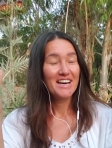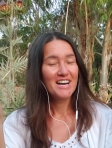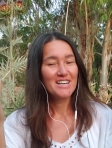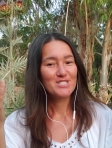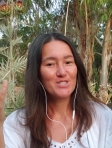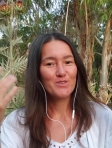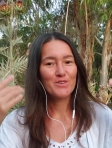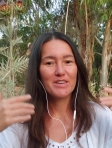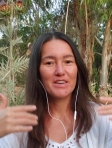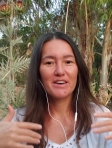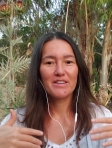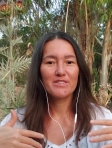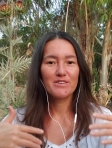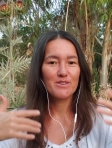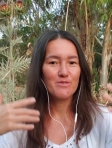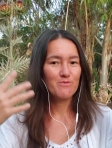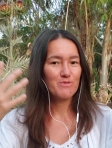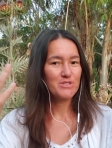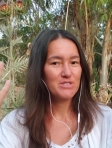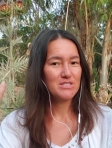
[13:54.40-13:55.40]

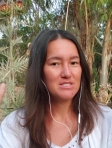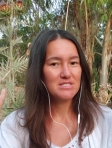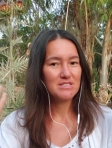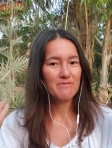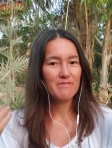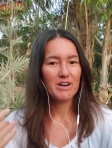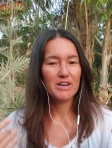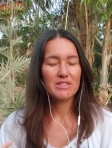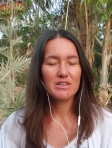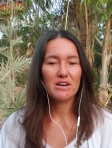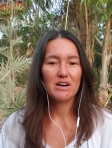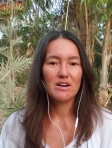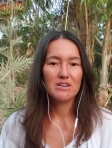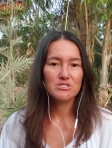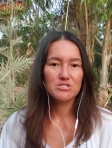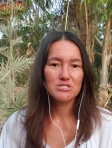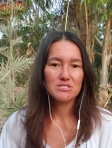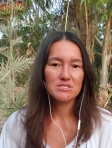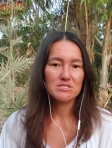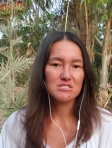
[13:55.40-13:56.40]
together with the divine
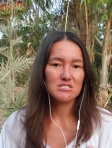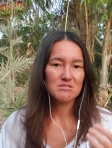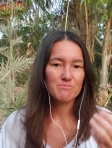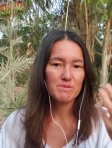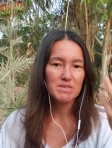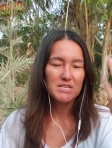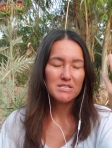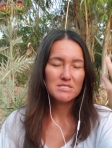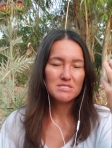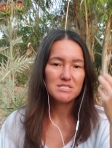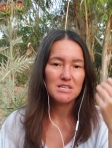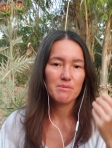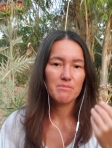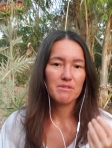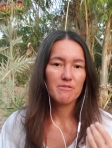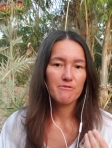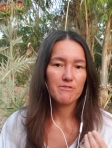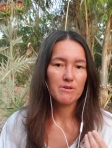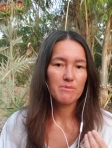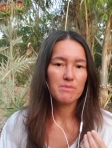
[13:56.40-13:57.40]
consciousness, because some
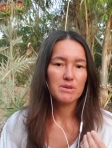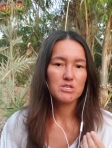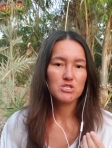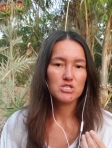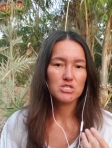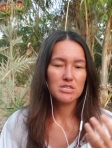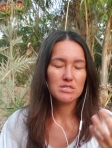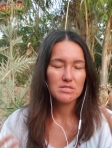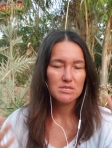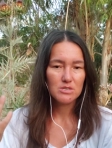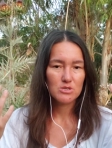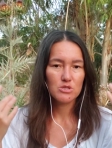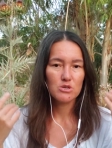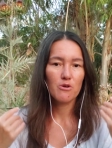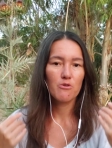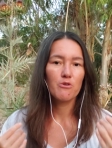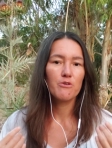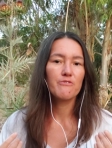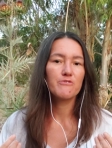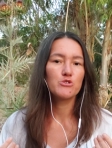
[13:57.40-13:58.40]
information, you
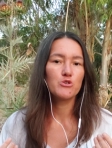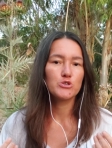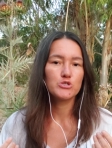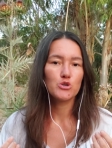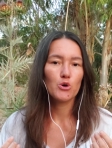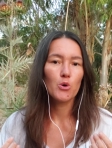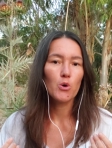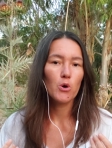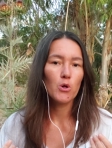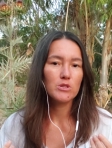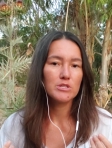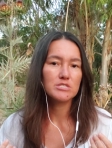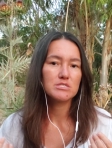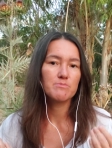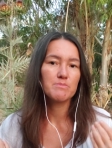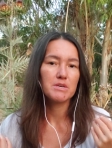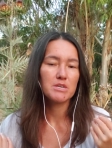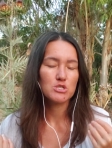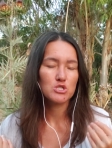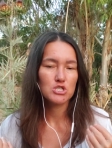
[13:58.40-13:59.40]
know, if not all, is
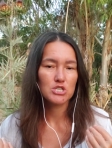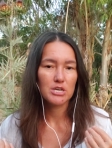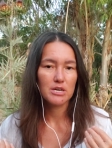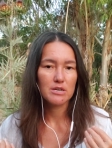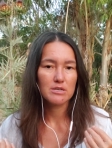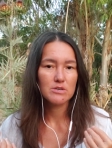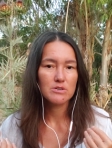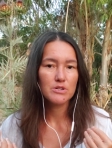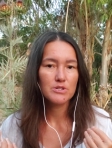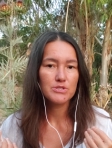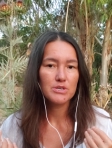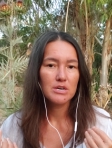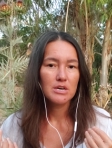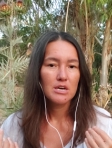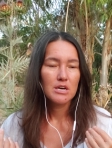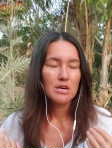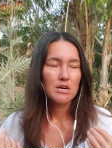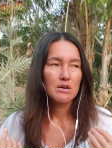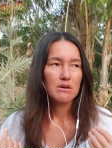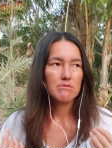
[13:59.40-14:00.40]
being channeled,
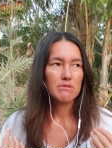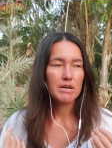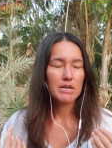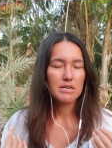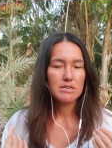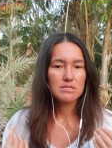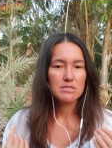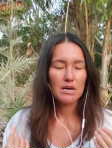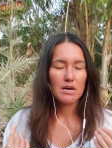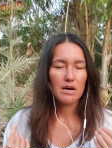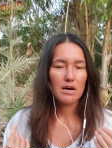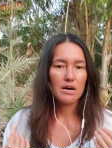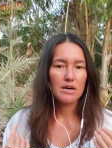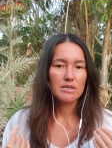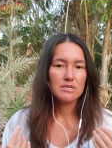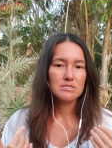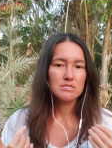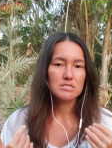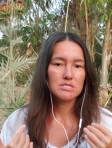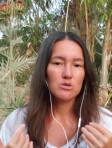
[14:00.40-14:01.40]
right?
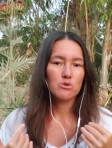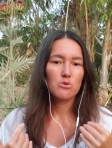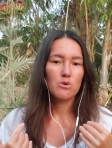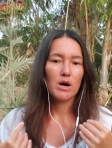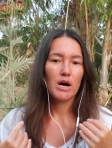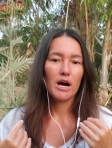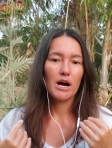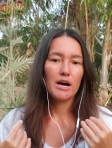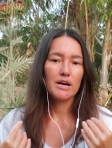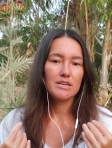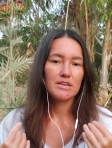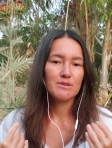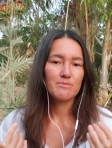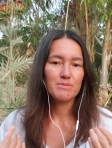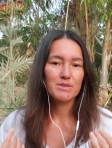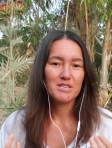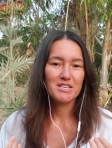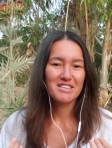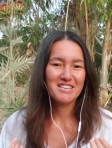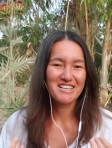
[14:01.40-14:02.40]
And so I am
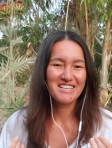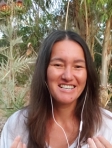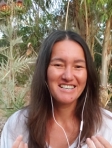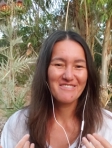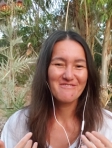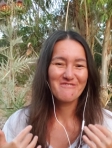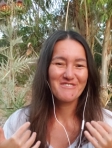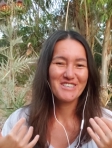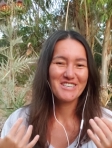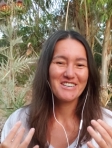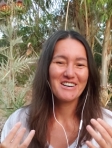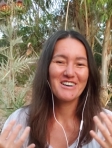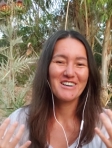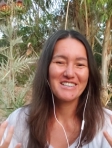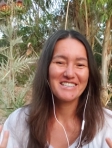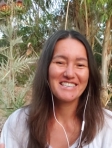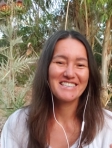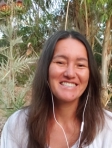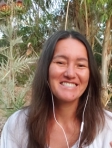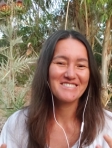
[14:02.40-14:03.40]
here, we are
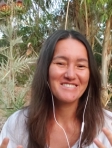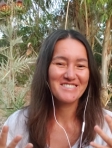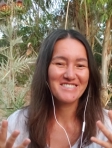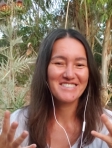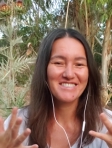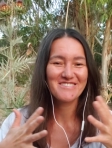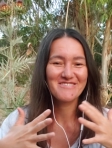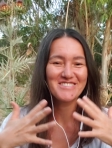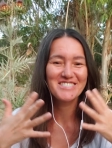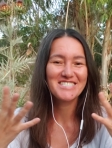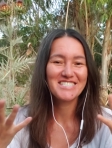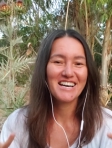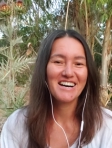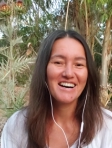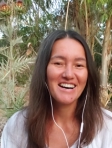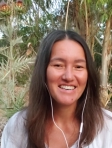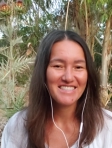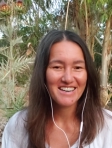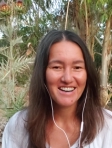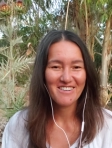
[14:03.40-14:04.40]
here to
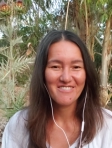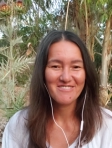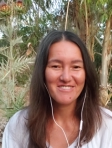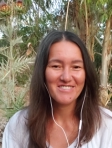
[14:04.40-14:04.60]
shine our